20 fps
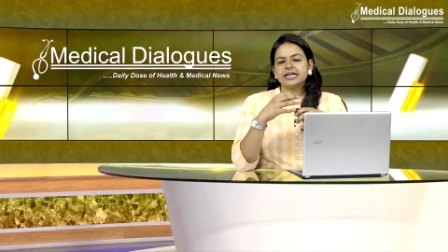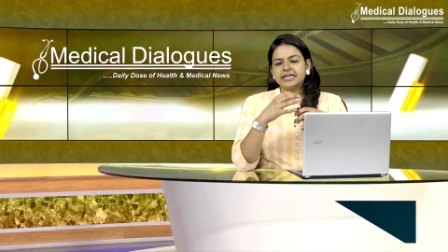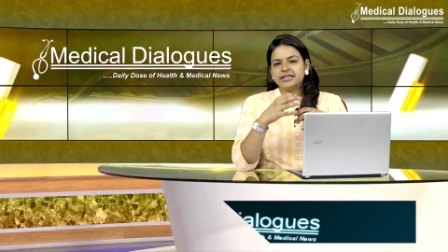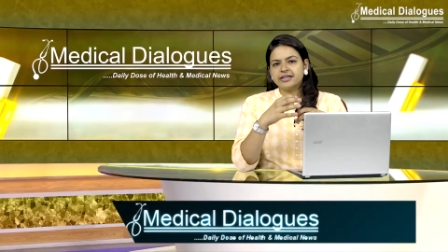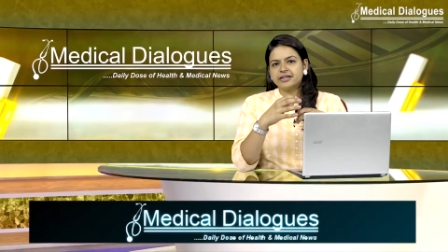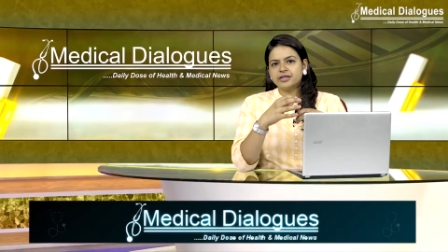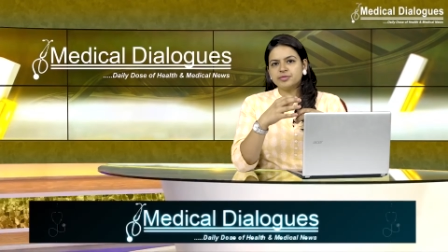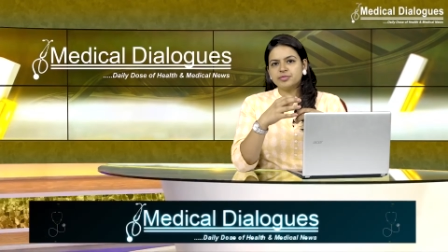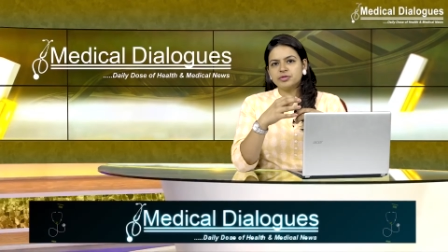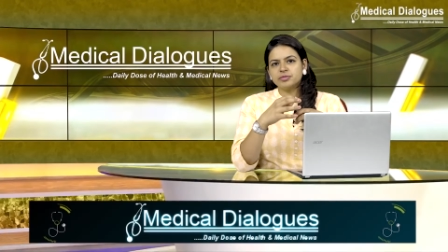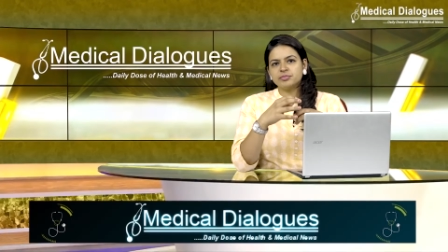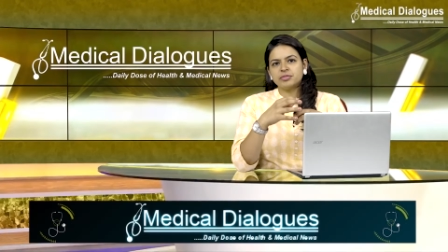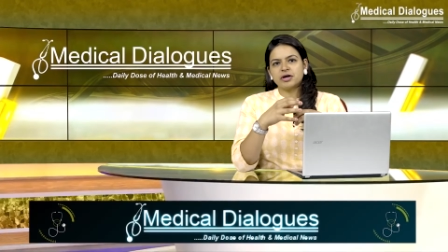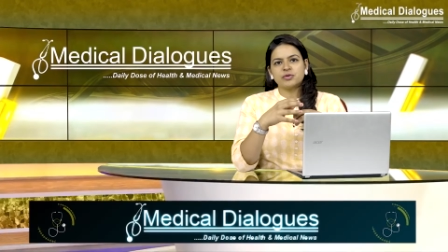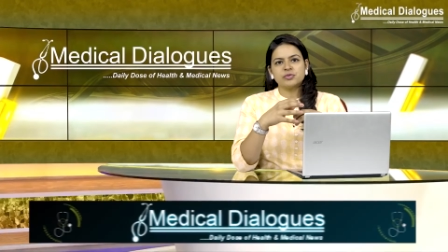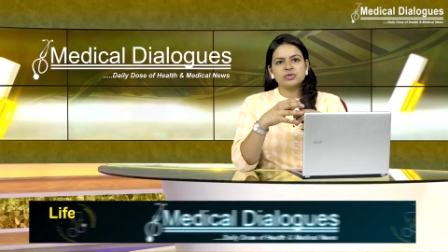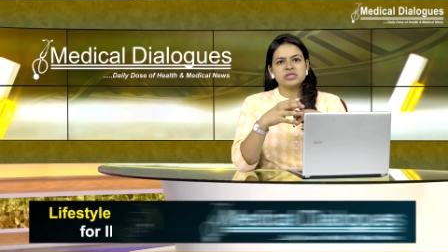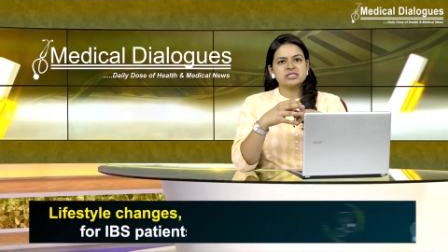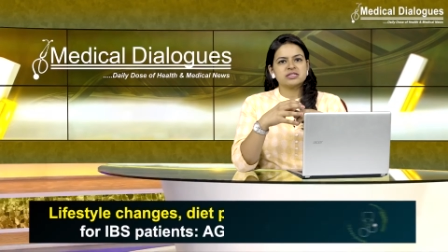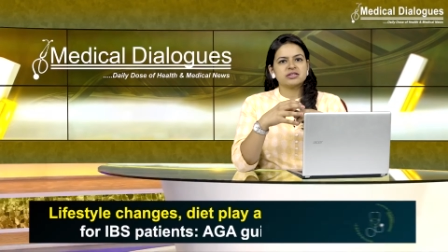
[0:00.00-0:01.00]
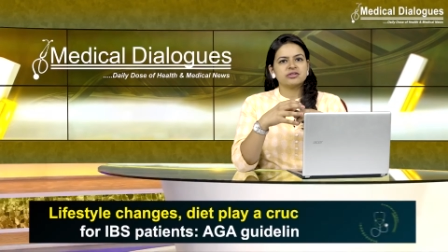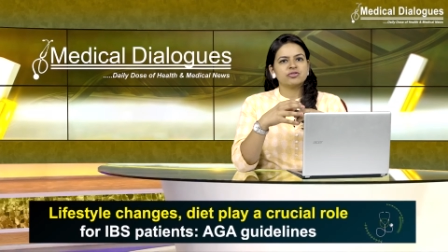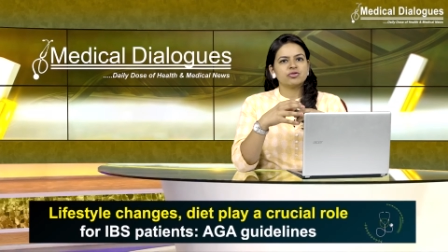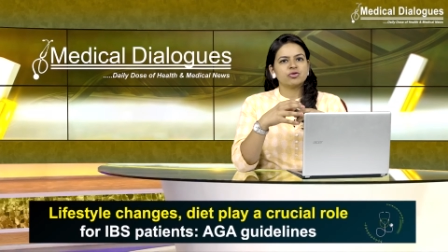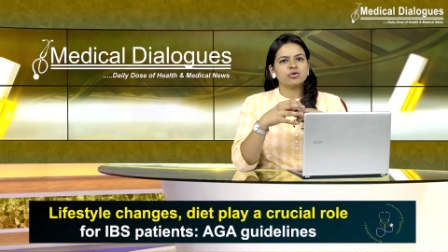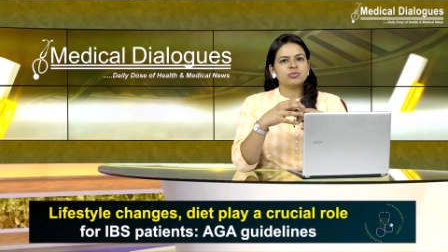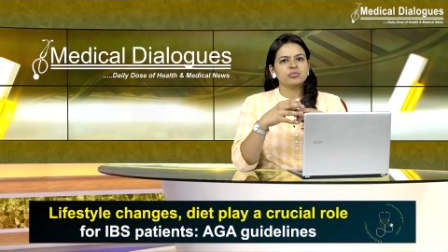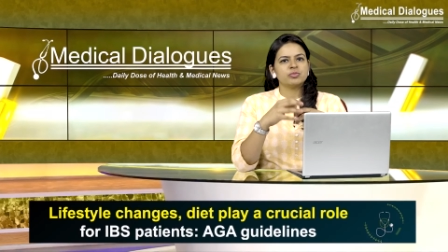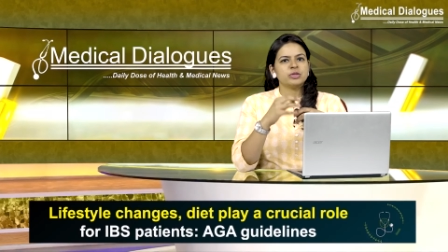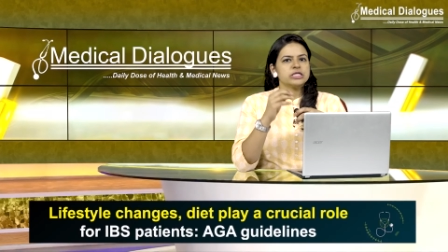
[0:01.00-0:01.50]
Irritable bowel
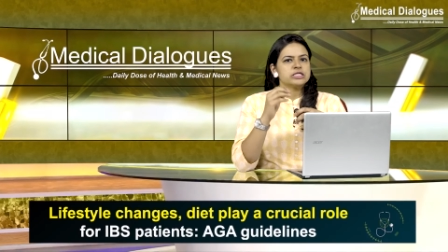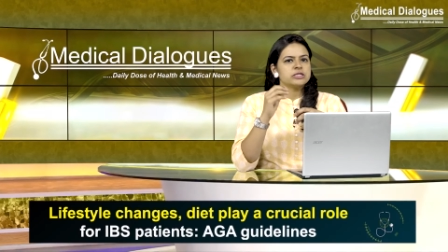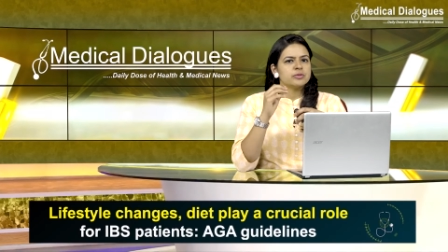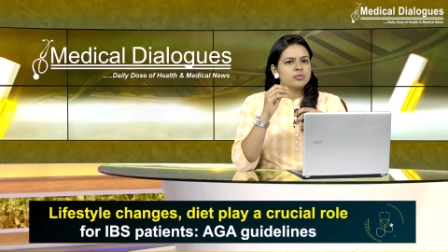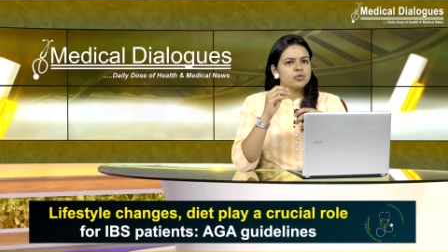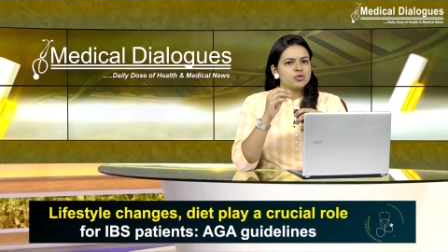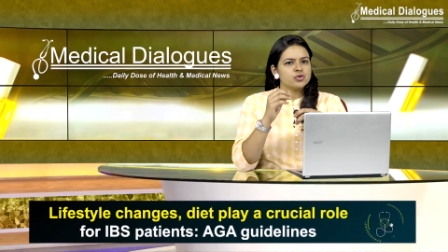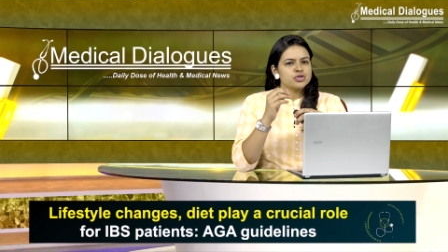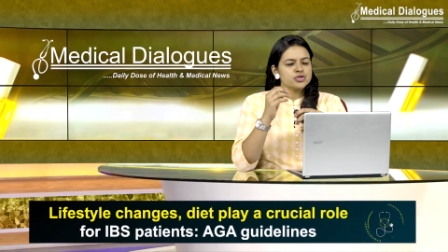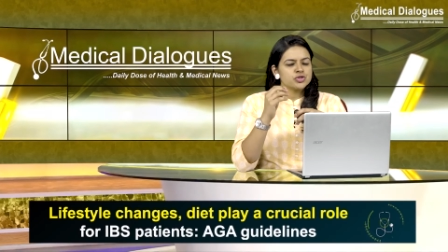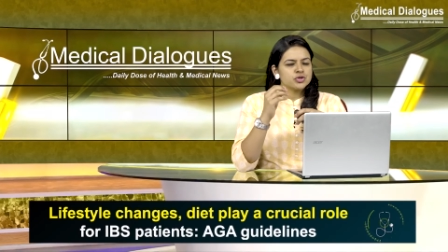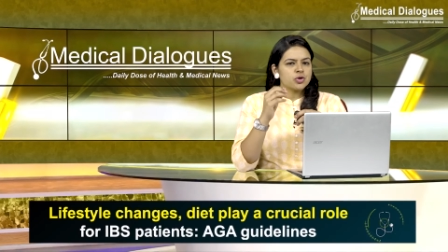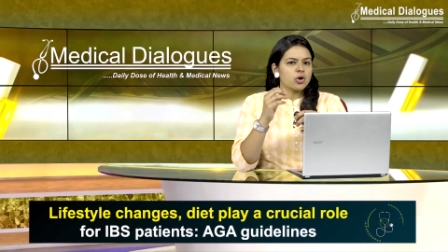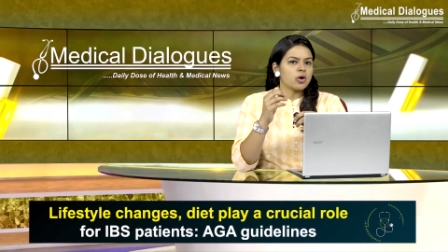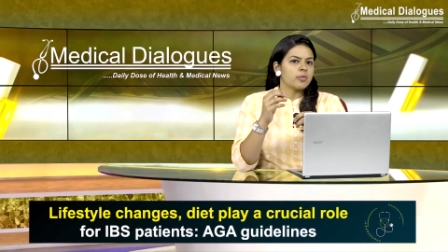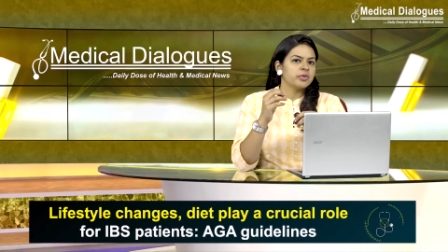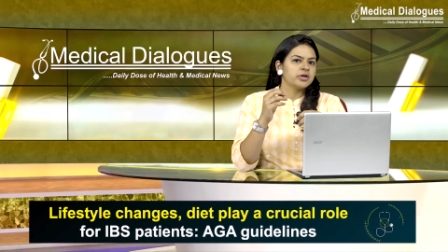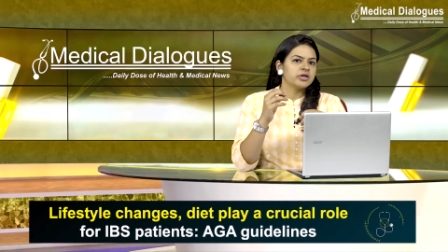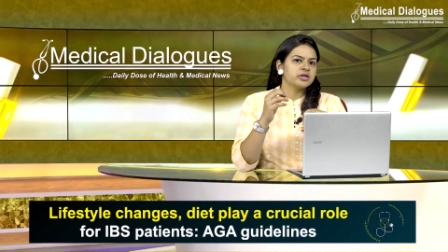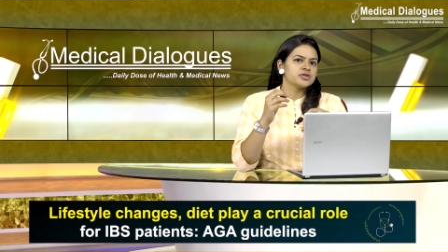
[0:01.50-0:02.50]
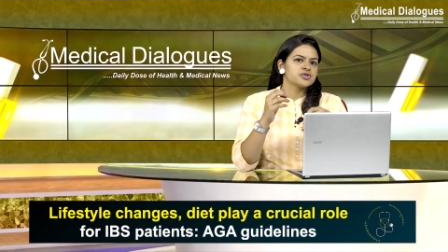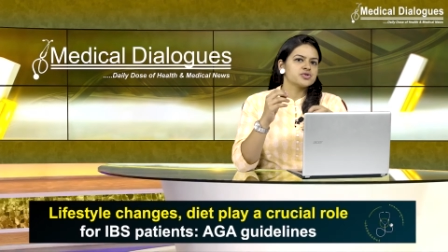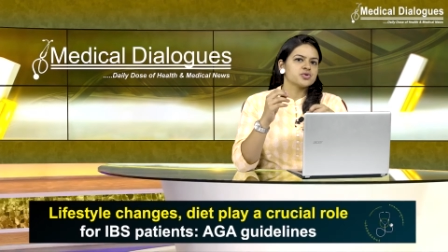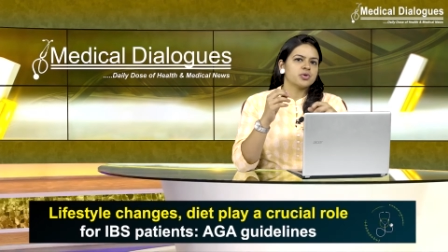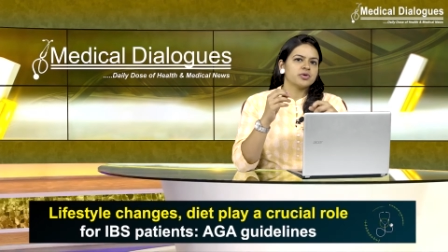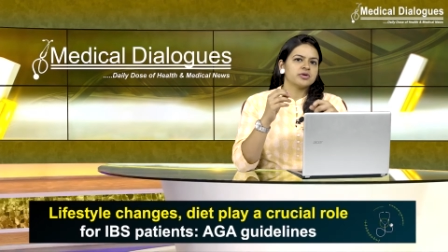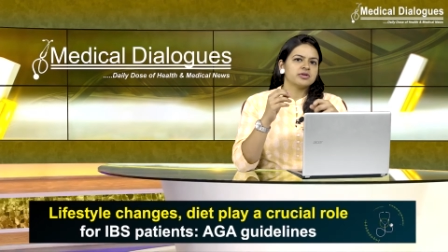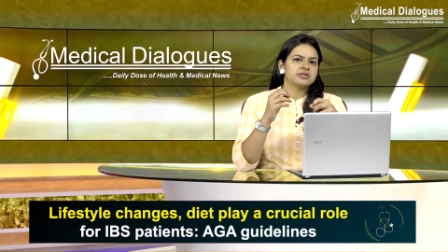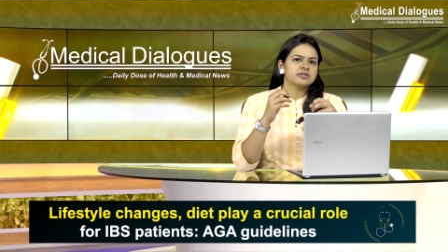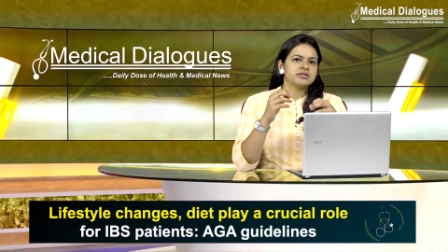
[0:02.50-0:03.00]
syndrome is the most common
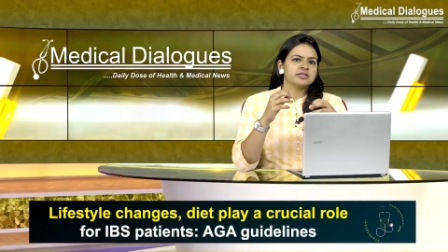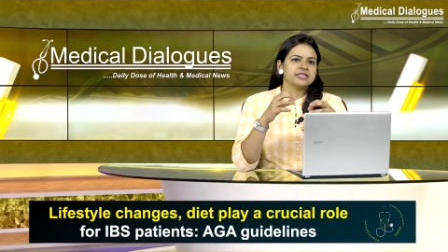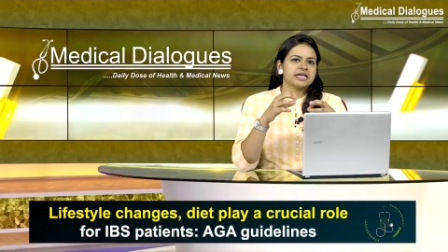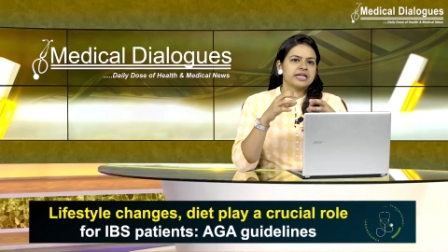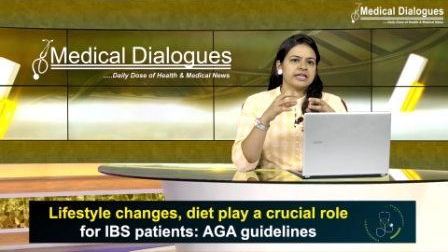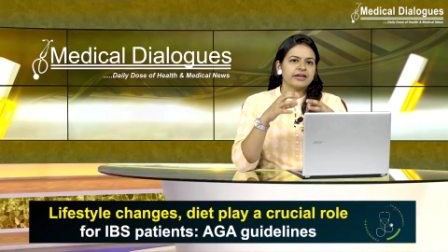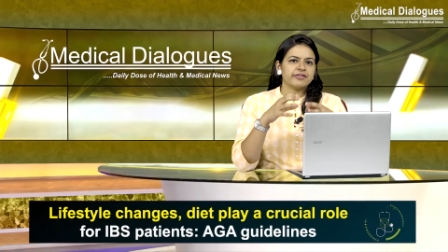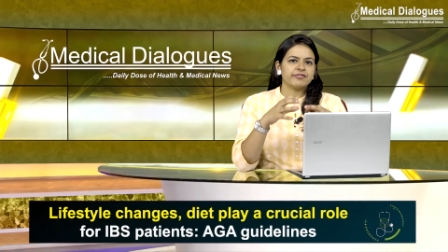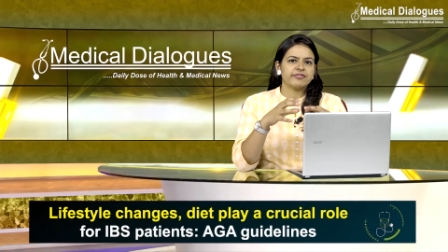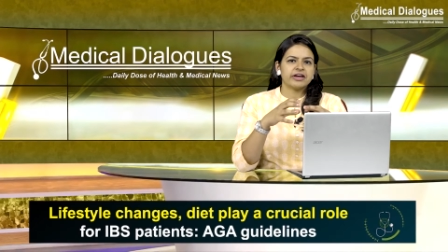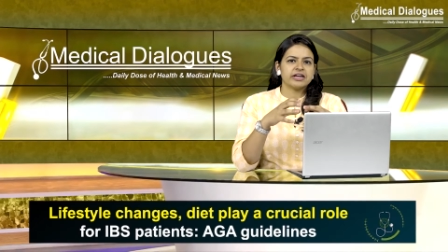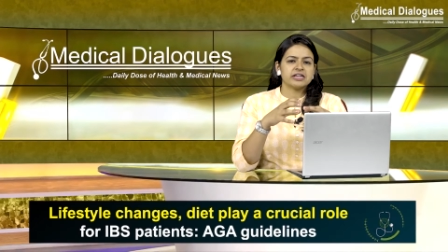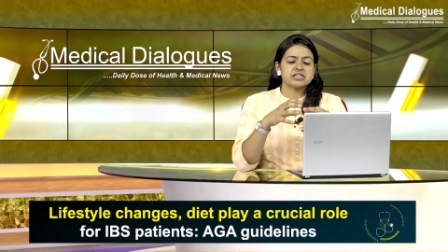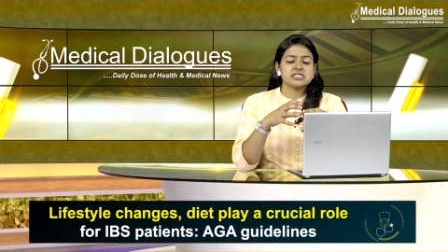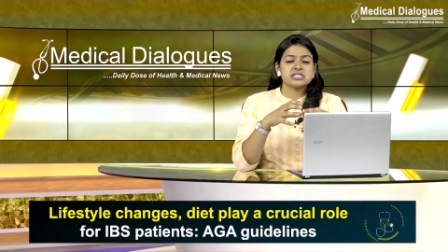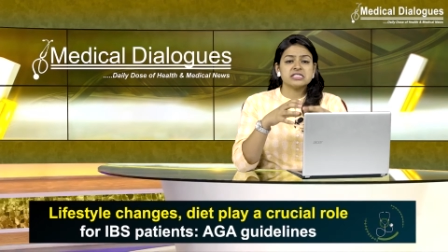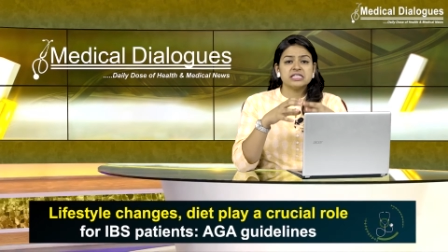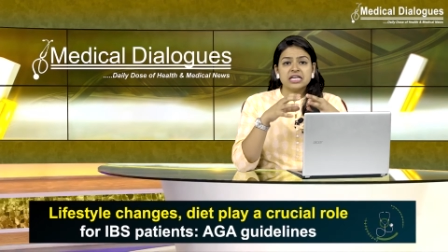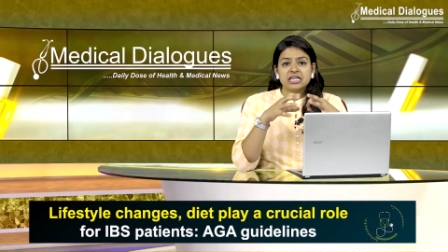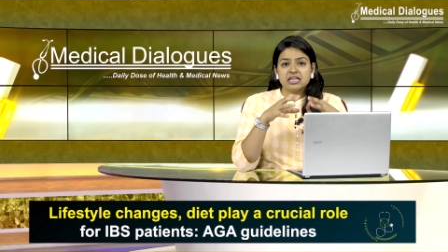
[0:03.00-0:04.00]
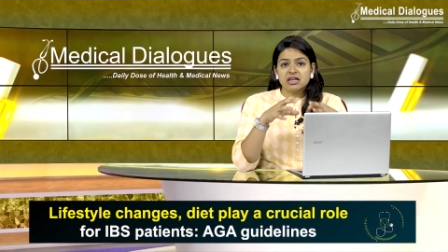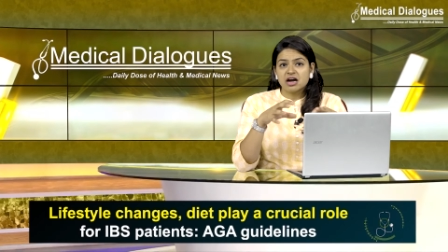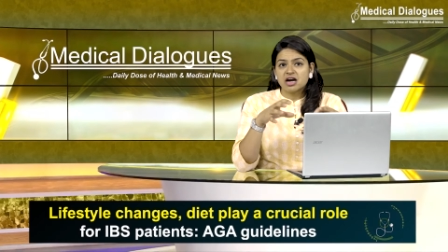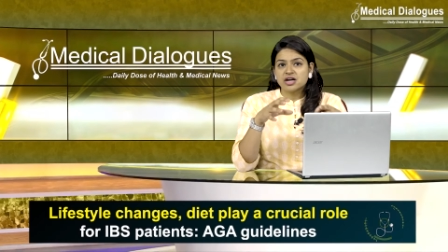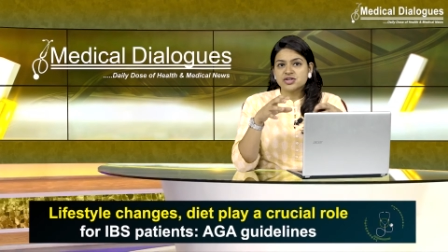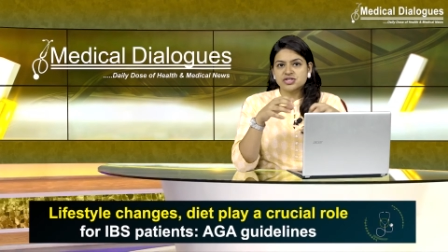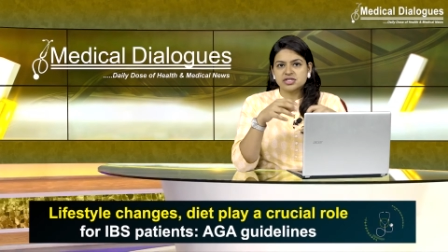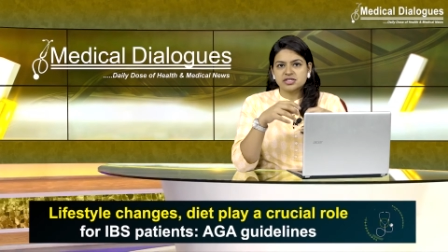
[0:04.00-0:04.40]
disorder that affects the large